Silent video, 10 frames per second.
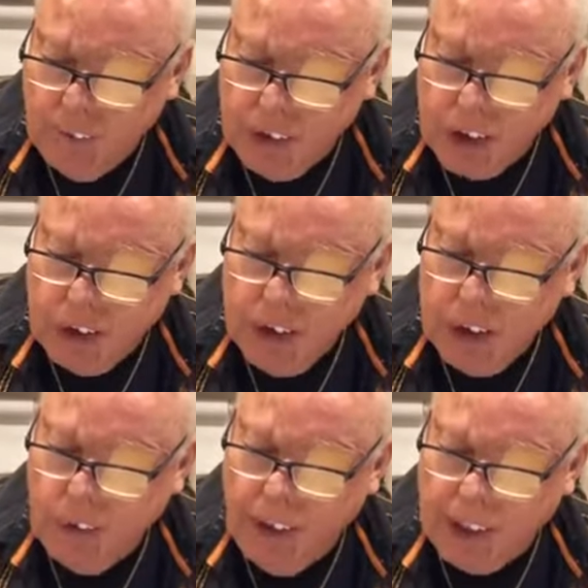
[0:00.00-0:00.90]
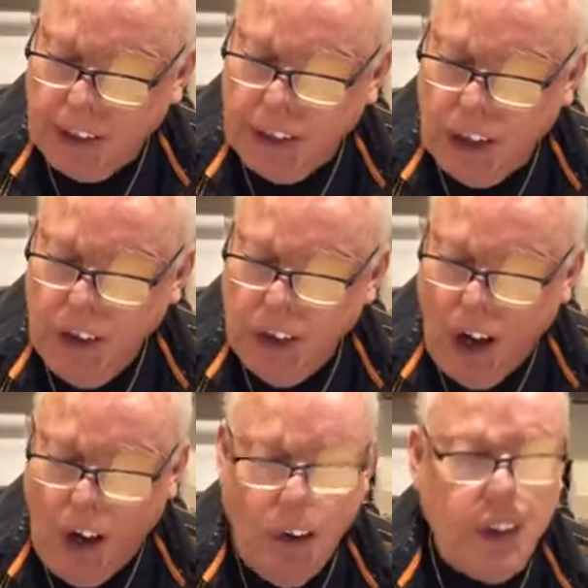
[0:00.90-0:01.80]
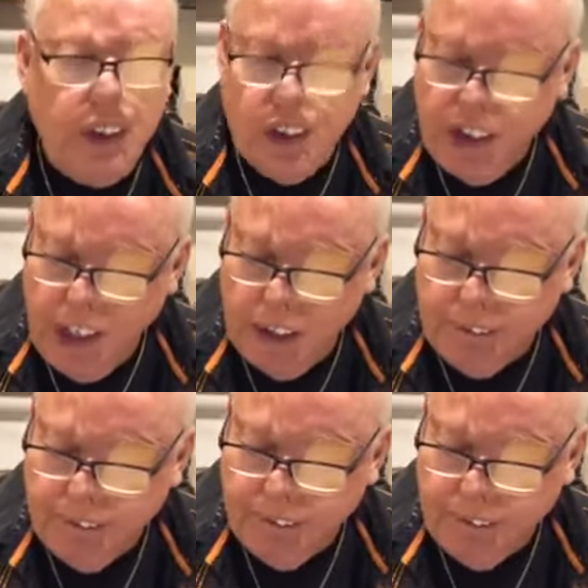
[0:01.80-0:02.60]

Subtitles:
Well, the scripture hath concluded all under sin,